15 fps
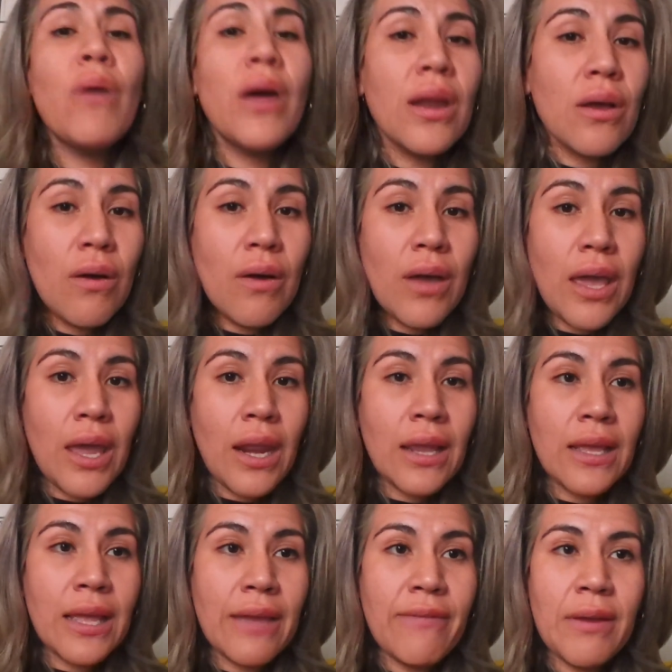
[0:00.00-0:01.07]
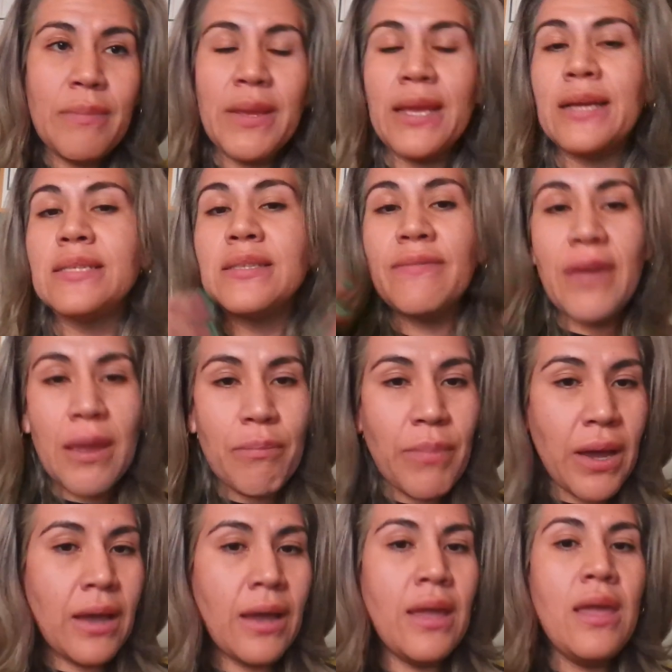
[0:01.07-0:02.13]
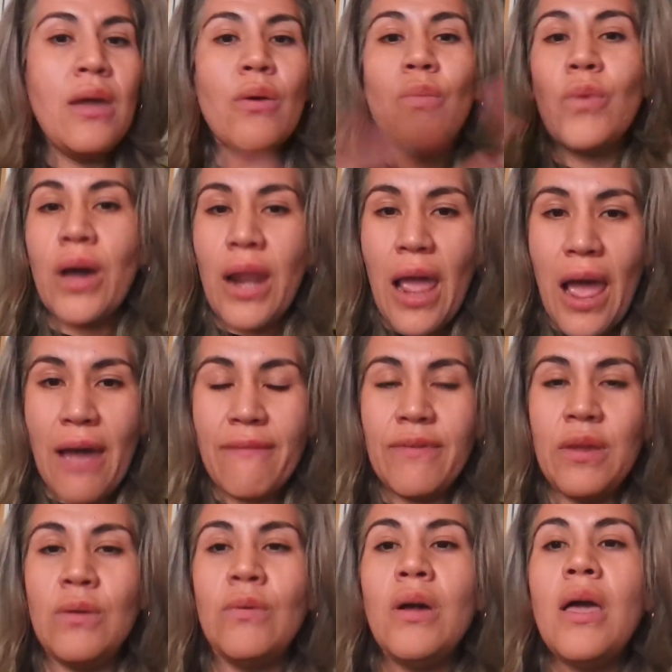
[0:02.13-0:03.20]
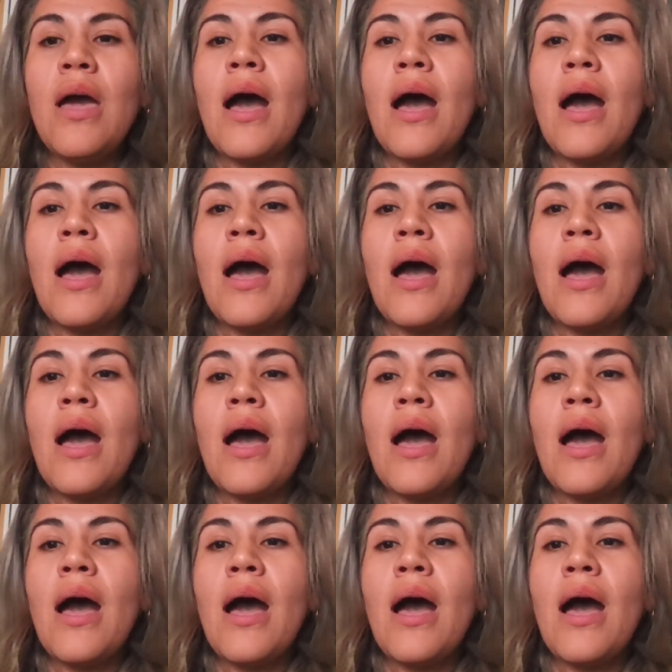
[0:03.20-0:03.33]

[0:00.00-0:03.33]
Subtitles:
want to go ahead and give it because of HIPAA, what have you.